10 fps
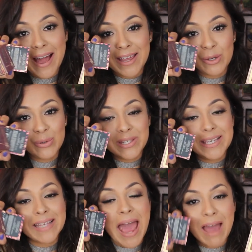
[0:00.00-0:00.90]
I use
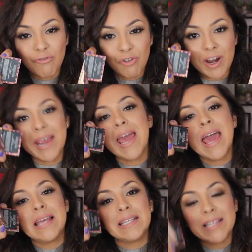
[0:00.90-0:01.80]
these every
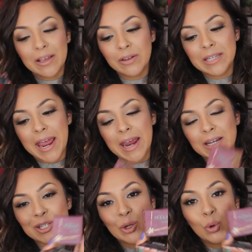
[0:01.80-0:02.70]
single day.
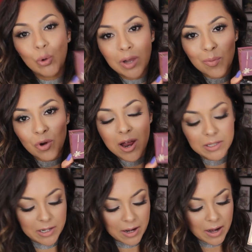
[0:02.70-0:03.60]
It's the Hoola
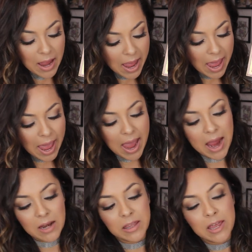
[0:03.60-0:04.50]
bronzer
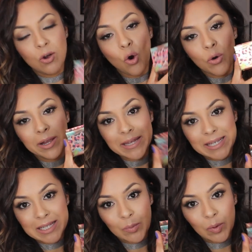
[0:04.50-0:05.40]
and the
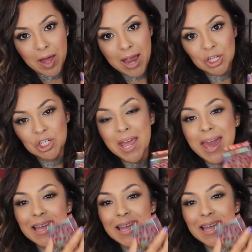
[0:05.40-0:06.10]
Coralista blush.